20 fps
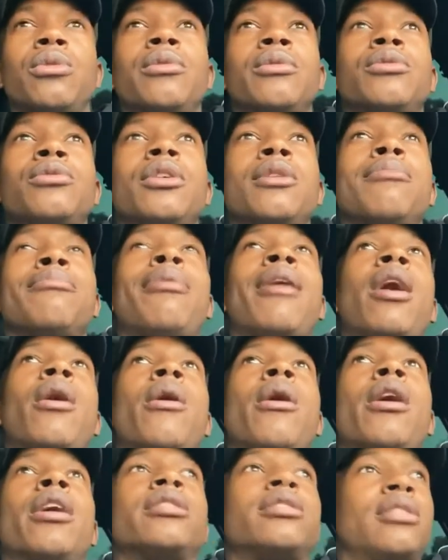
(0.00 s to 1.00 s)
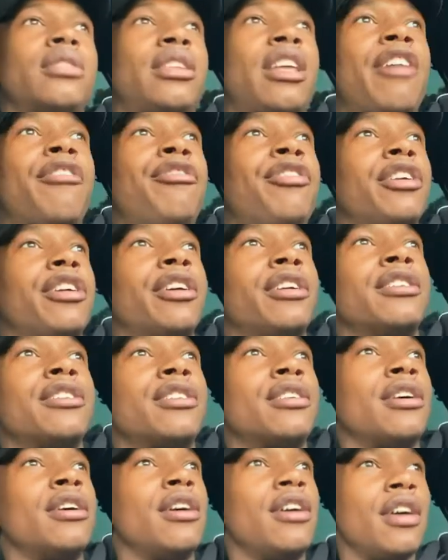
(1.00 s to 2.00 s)
empower South
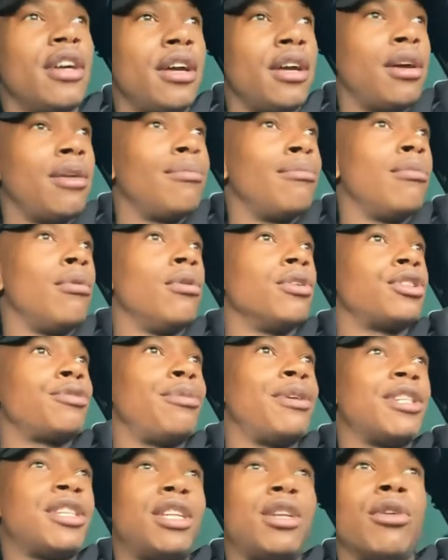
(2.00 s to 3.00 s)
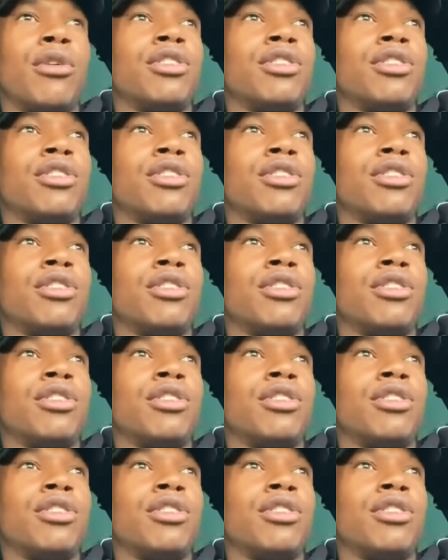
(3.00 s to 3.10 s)
Africans, more especially,